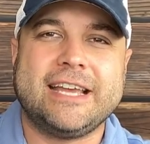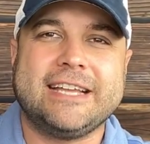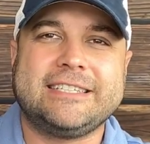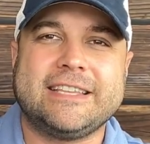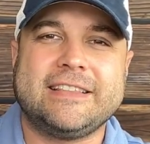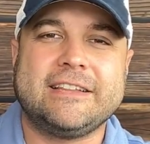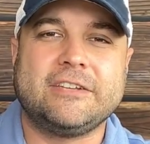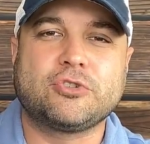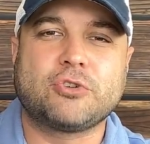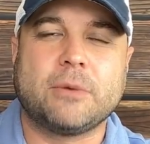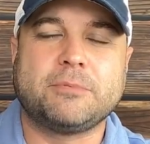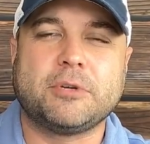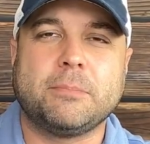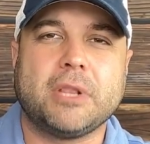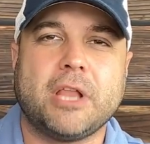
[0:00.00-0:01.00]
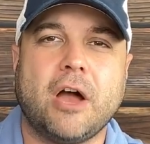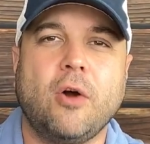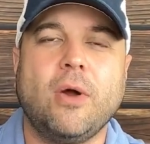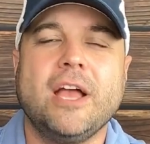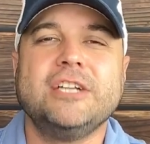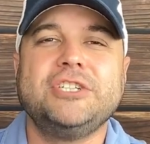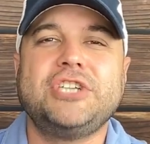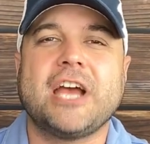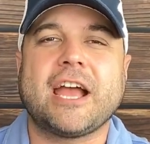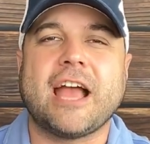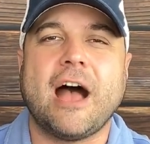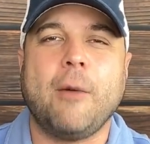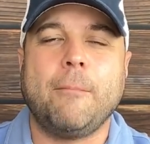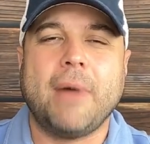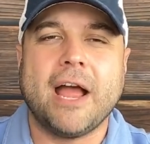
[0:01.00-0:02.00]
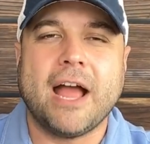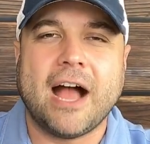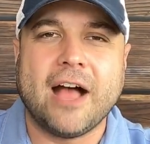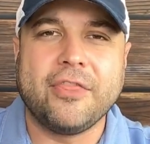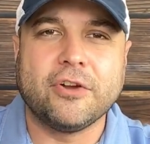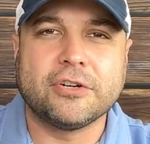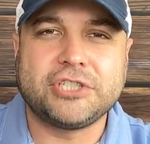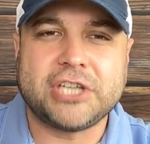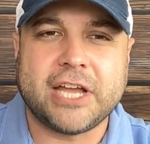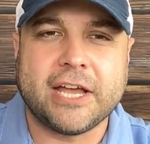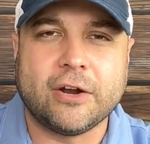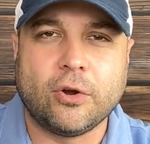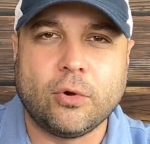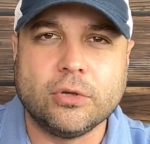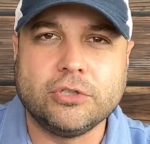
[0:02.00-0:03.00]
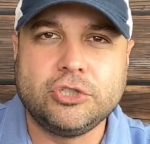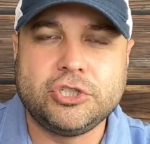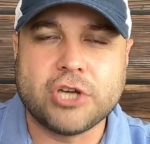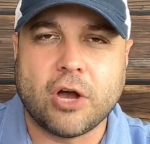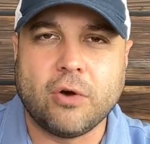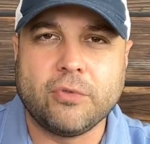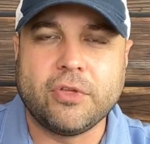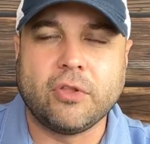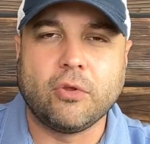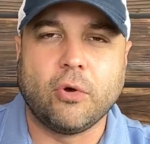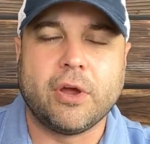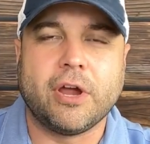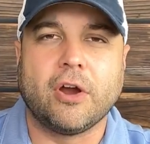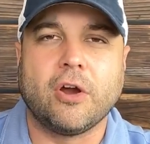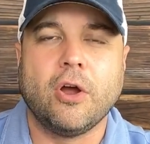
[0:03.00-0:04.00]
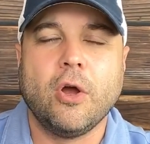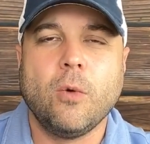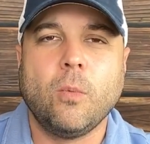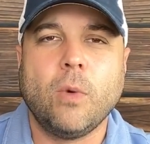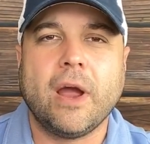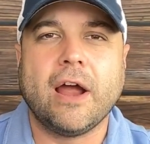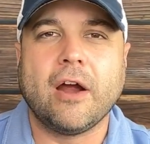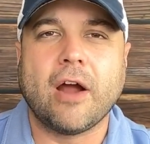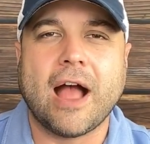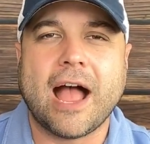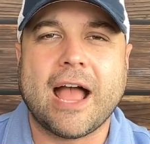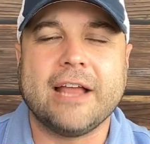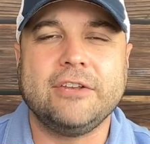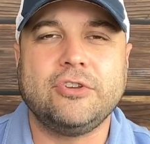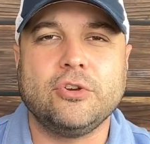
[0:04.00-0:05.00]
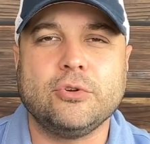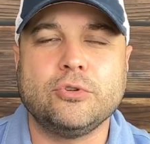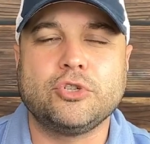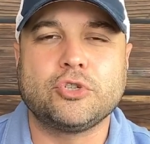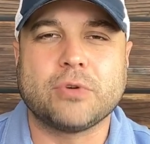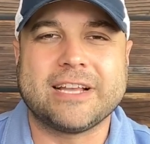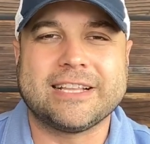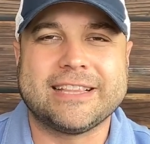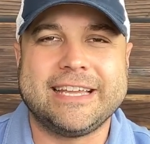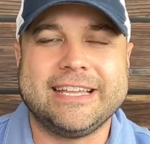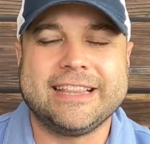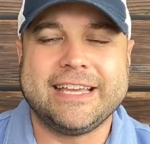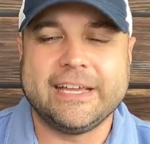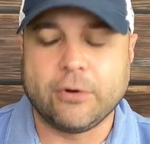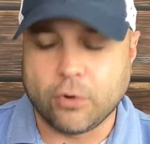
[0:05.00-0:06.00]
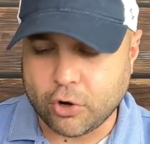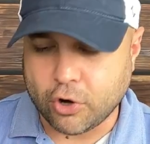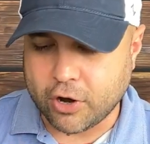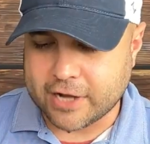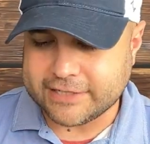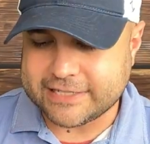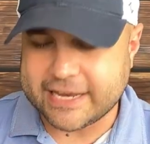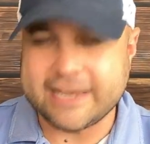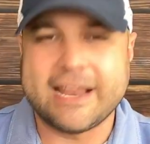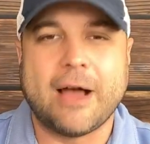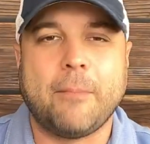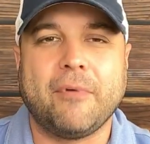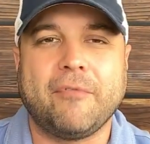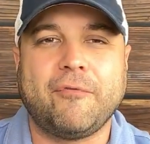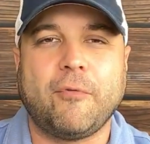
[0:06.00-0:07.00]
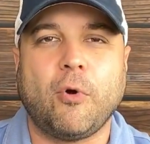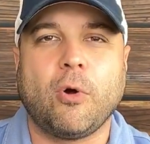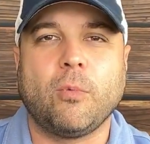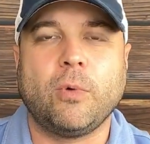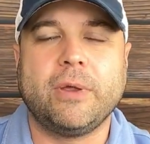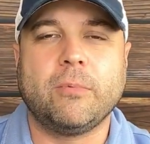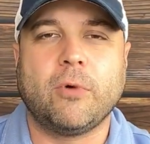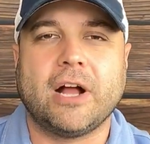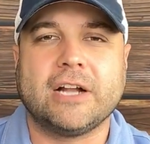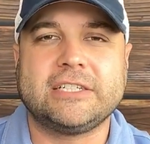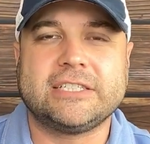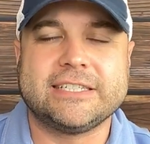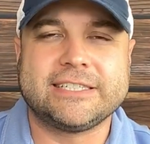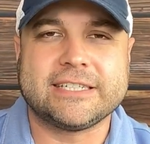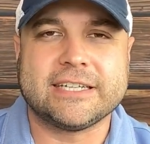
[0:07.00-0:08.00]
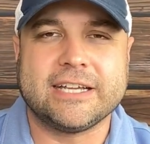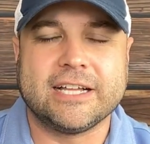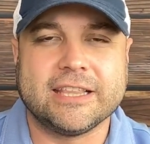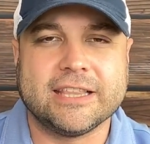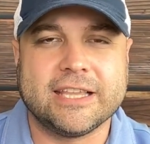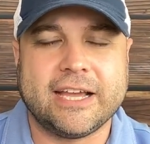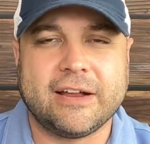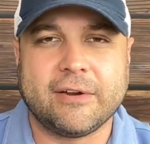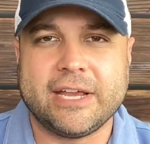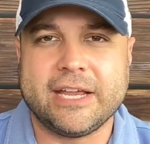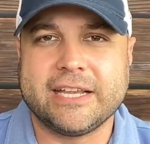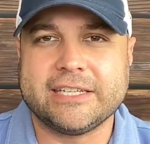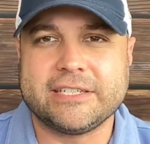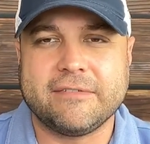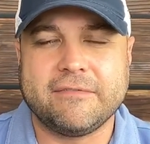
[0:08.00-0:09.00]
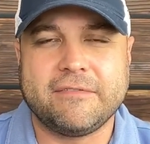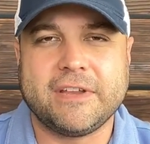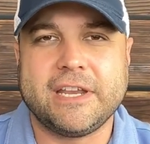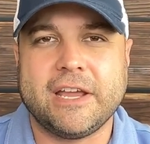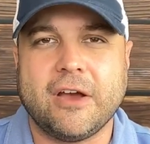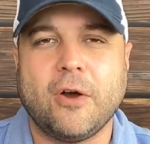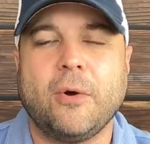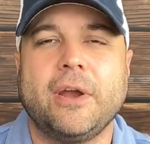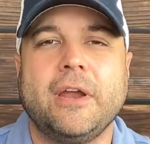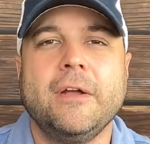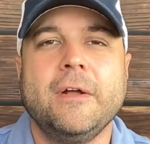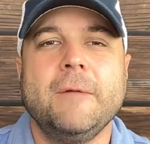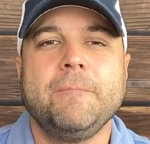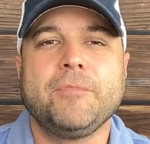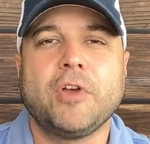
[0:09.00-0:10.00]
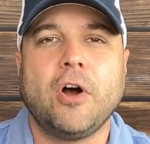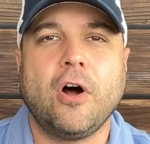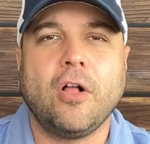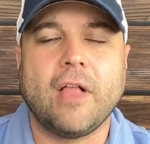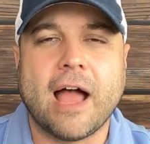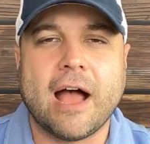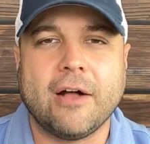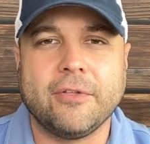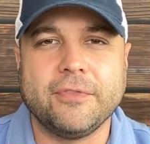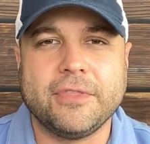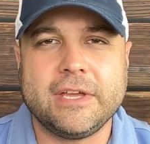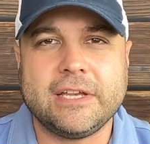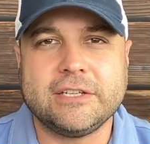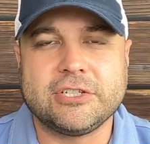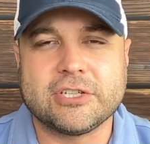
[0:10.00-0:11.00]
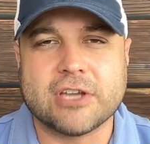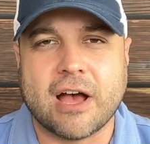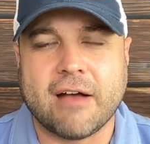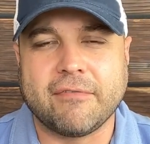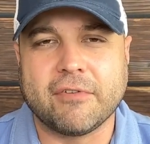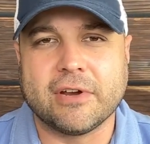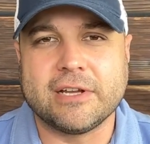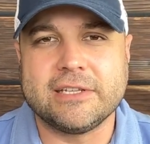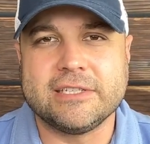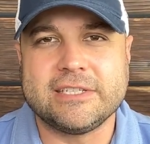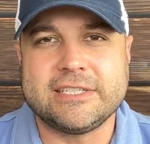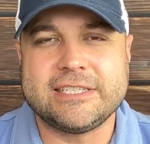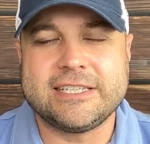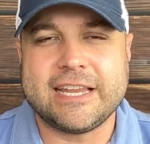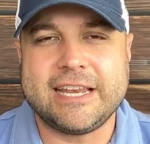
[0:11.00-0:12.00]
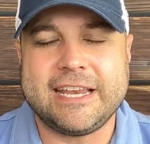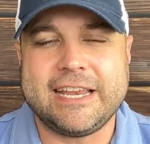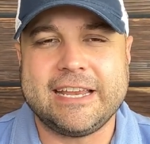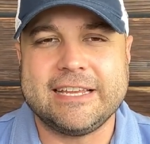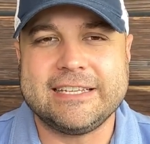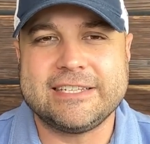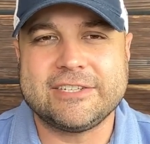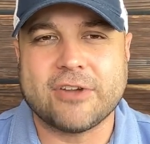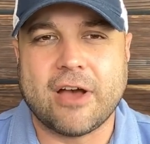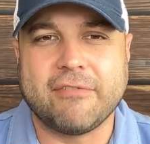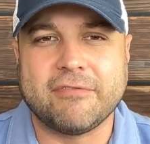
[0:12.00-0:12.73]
It's in the description below. Check out my other channel, Joe the Lawyer, where I do strictly legal content. Now, before we watch this hilarious video and call out these sovereign citizens.